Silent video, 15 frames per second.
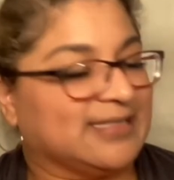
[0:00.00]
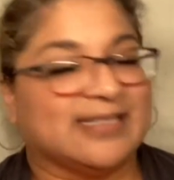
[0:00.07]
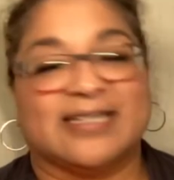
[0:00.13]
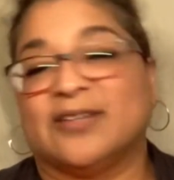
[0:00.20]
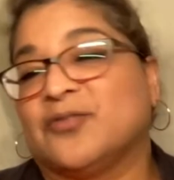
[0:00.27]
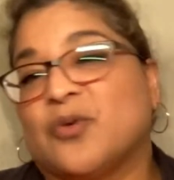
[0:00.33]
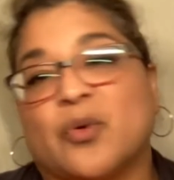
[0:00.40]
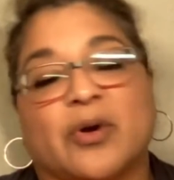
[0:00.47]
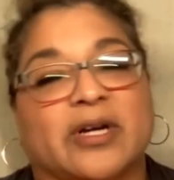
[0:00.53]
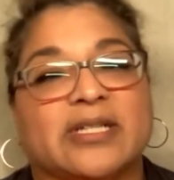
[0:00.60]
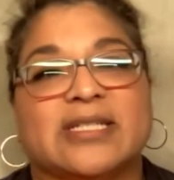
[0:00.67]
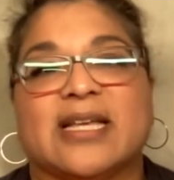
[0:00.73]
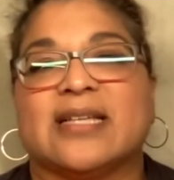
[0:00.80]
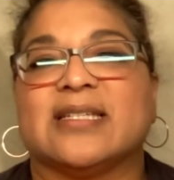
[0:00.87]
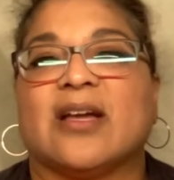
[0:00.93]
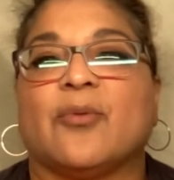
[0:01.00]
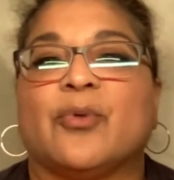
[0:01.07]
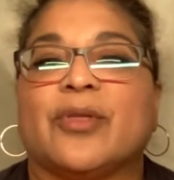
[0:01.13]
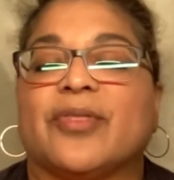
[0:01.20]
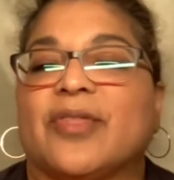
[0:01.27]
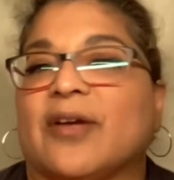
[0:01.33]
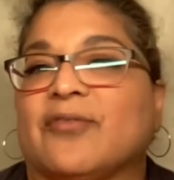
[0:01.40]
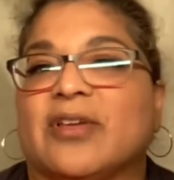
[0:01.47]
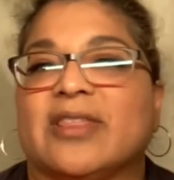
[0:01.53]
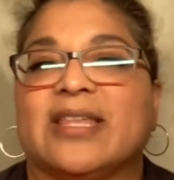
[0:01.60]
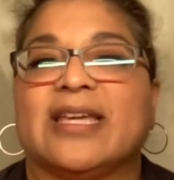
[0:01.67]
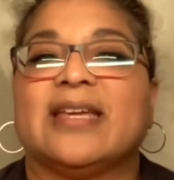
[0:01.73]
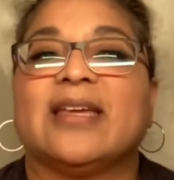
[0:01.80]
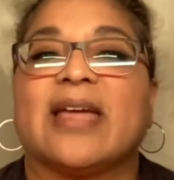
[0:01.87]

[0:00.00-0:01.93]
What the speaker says: And of course, as with everything,